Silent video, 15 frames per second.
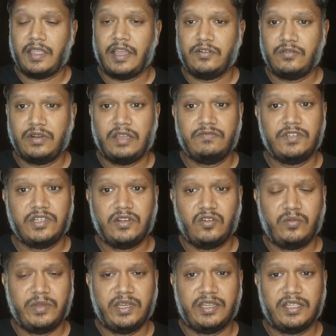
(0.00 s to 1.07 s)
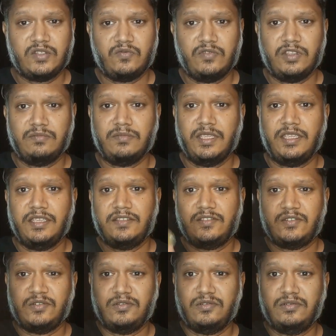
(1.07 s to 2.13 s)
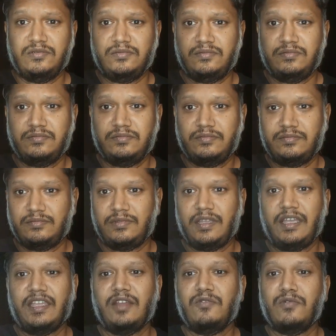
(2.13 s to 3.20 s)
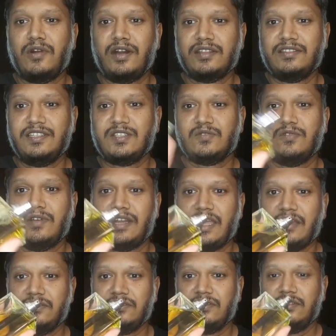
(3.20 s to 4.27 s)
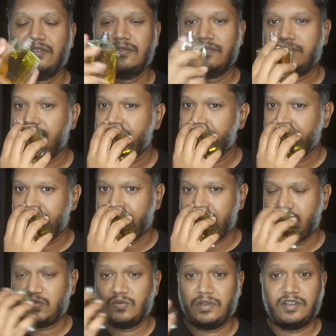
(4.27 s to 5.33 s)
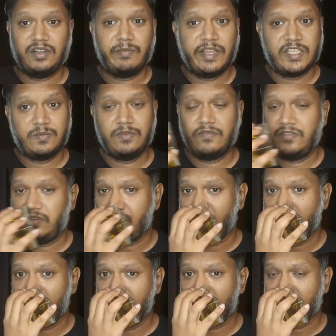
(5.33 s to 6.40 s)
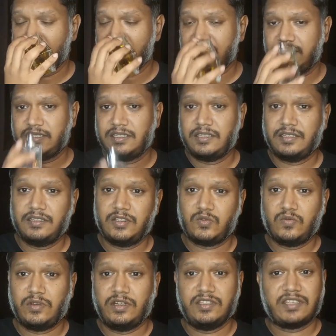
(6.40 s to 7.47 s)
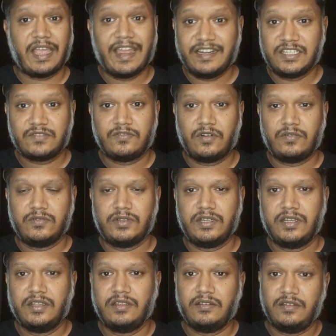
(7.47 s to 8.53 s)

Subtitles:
I don't have the Dior Homme Intense with me, so I can work this one out. This one reminds me of Dior Homme Intense. This one is iris forward,